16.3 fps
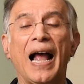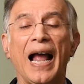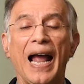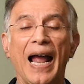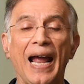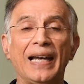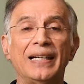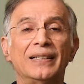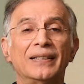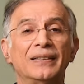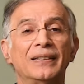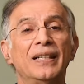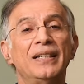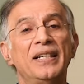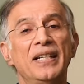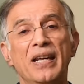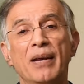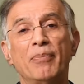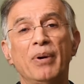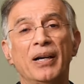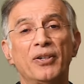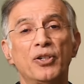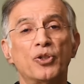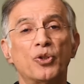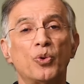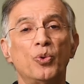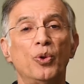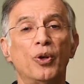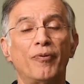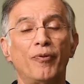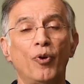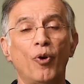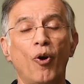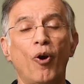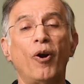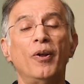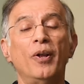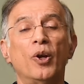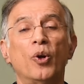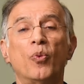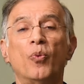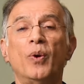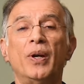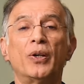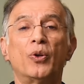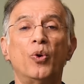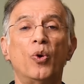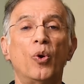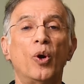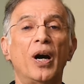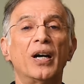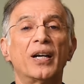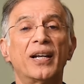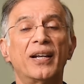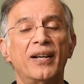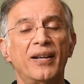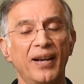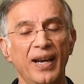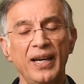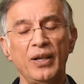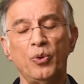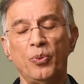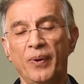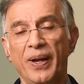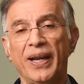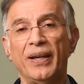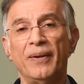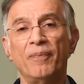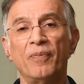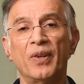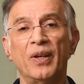and the DM Harish School of Law will go a great way